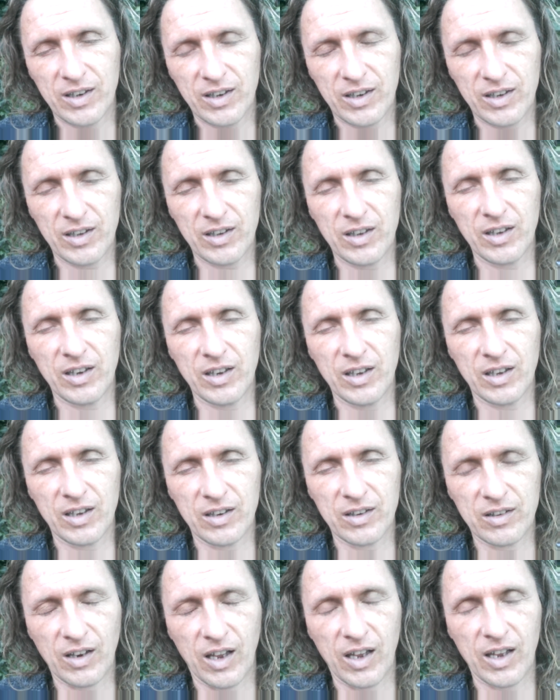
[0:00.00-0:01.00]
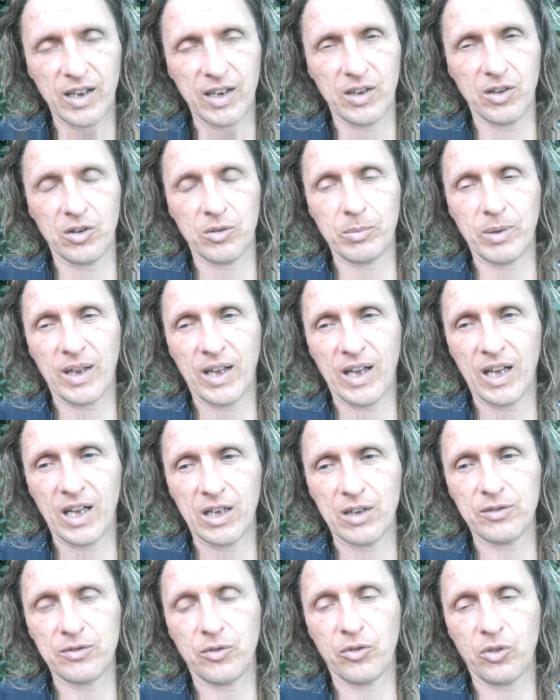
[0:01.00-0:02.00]
killing and dying on
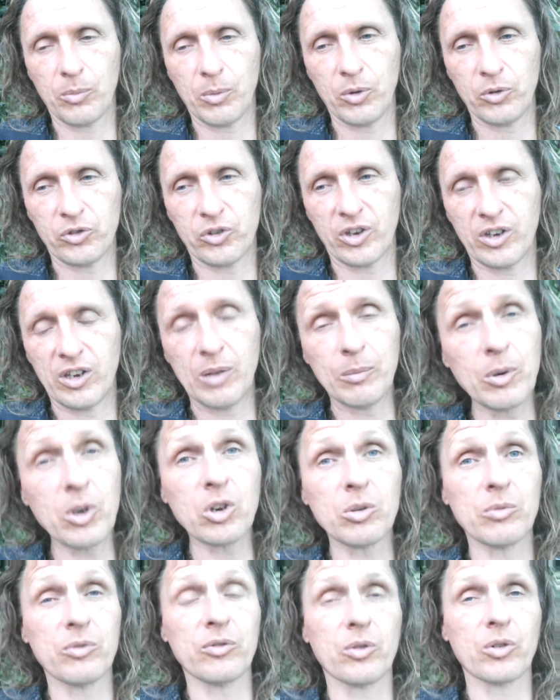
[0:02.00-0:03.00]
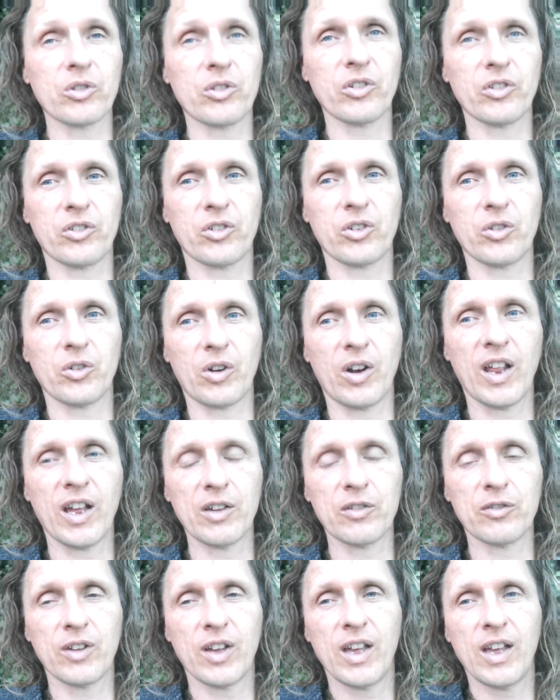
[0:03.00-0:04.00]
behalf of the most inimical forces to their
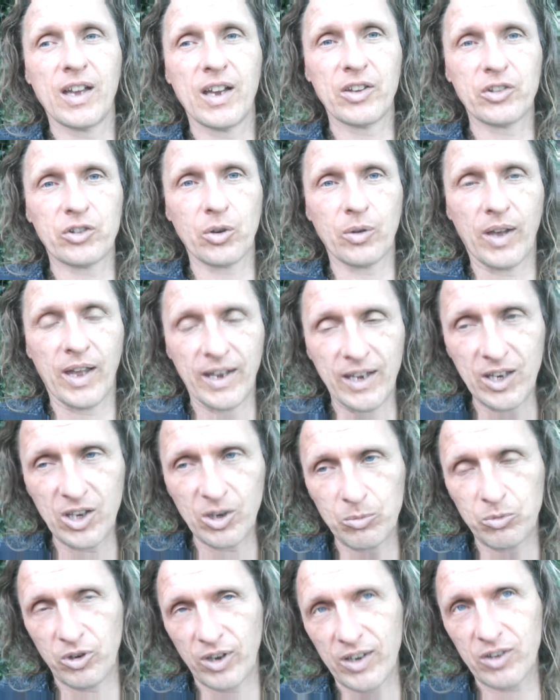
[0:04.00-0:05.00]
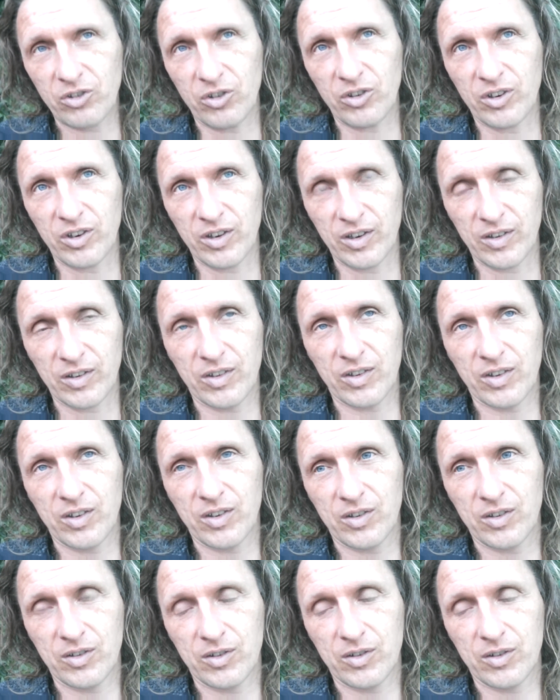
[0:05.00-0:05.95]
life, as though any objection to this